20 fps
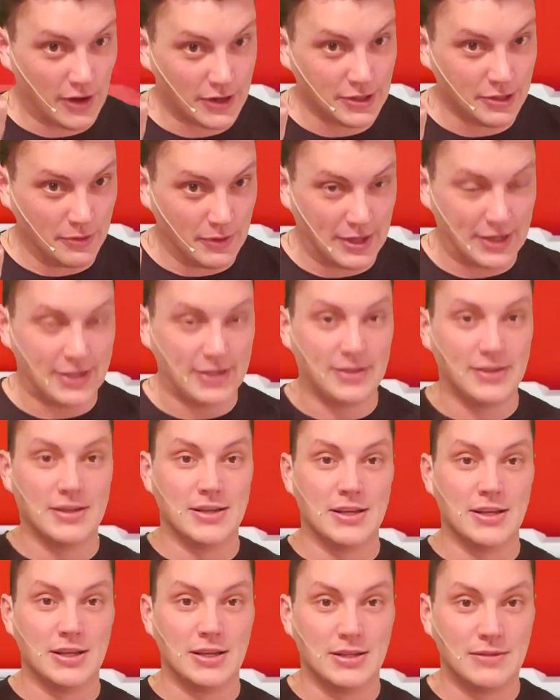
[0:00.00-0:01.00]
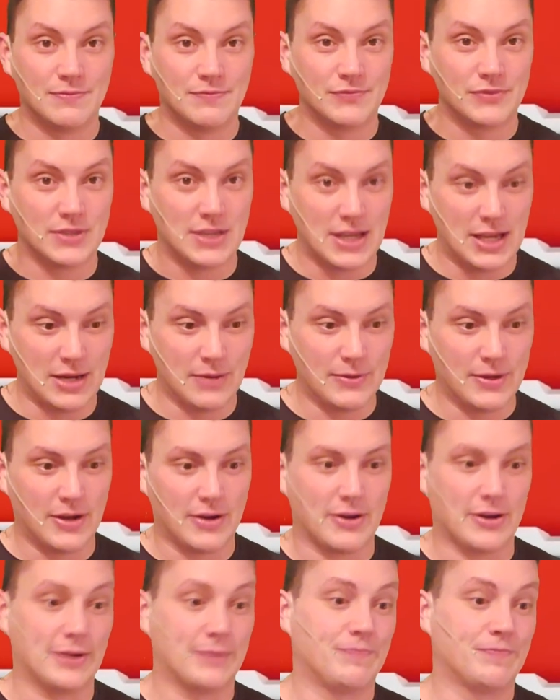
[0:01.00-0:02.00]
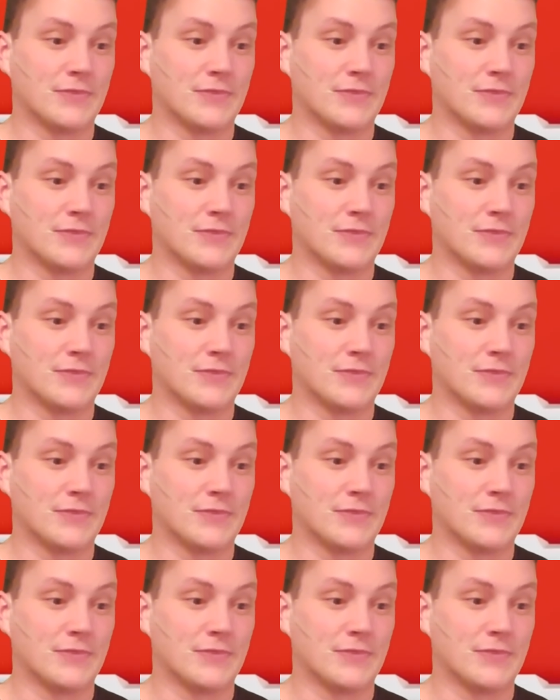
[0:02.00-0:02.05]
you ready? Here we are.